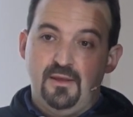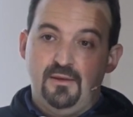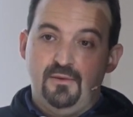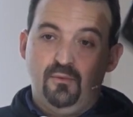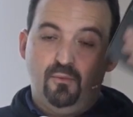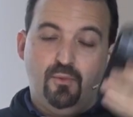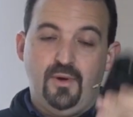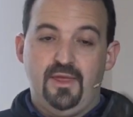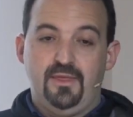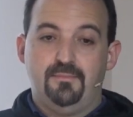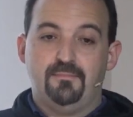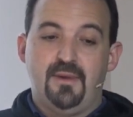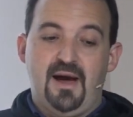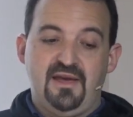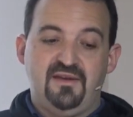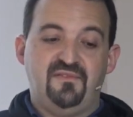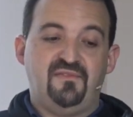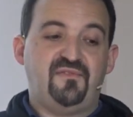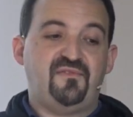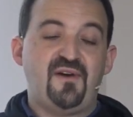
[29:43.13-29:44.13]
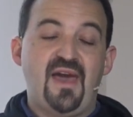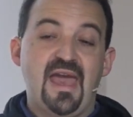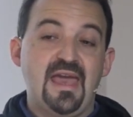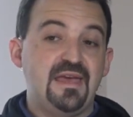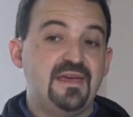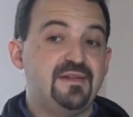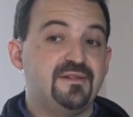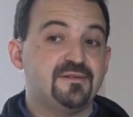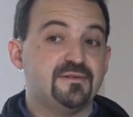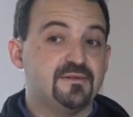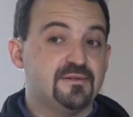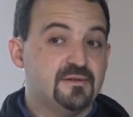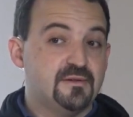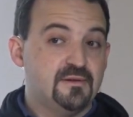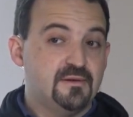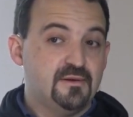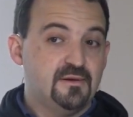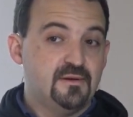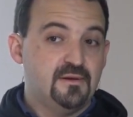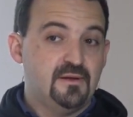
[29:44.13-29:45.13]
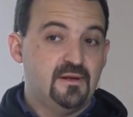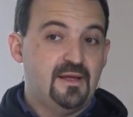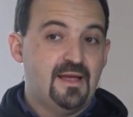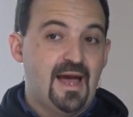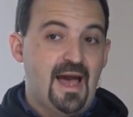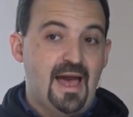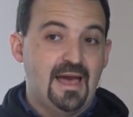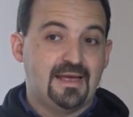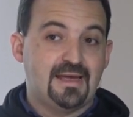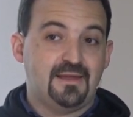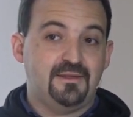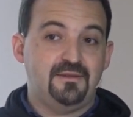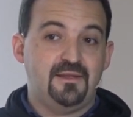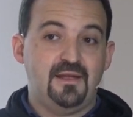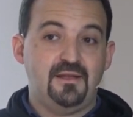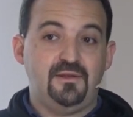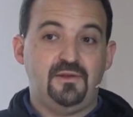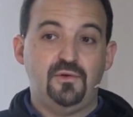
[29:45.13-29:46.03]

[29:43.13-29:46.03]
with my face, I can then